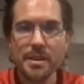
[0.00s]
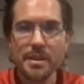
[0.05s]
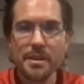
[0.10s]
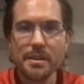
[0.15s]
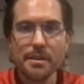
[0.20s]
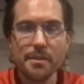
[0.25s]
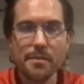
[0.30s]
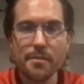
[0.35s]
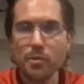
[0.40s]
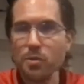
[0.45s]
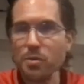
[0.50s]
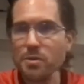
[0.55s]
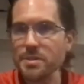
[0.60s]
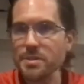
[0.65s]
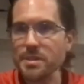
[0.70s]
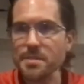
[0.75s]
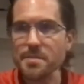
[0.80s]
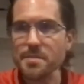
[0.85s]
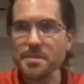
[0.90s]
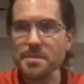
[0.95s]
Now, of course,
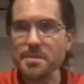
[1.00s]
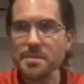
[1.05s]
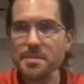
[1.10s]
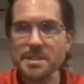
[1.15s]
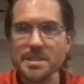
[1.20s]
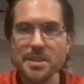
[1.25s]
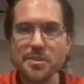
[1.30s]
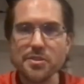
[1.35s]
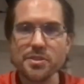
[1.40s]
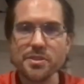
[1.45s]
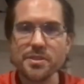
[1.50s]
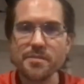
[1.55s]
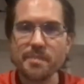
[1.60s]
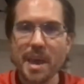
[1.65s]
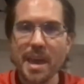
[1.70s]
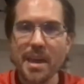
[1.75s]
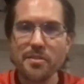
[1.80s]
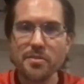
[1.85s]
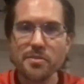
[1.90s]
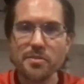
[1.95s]
limitations of
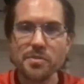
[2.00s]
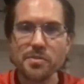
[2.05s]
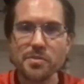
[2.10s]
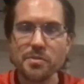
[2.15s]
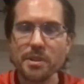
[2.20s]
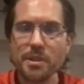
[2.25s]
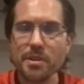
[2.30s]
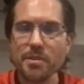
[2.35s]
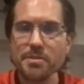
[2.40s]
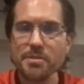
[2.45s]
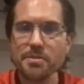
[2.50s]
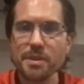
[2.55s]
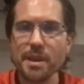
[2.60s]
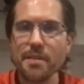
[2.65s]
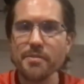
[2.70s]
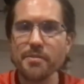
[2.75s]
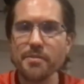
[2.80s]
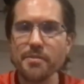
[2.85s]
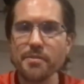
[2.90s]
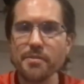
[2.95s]
matter. So do we also have
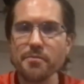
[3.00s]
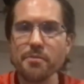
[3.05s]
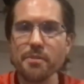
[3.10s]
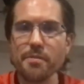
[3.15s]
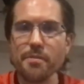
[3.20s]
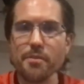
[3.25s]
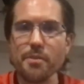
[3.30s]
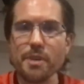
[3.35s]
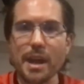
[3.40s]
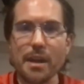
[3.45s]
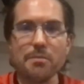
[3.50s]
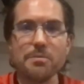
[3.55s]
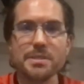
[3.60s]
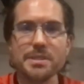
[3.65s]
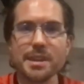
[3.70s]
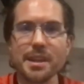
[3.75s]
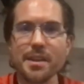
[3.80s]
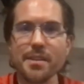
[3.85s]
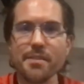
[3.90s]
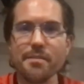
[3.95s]
to refer outside
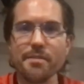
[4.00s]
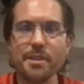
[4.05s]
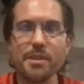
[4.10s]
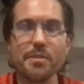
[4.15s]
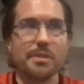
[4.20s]
of the field?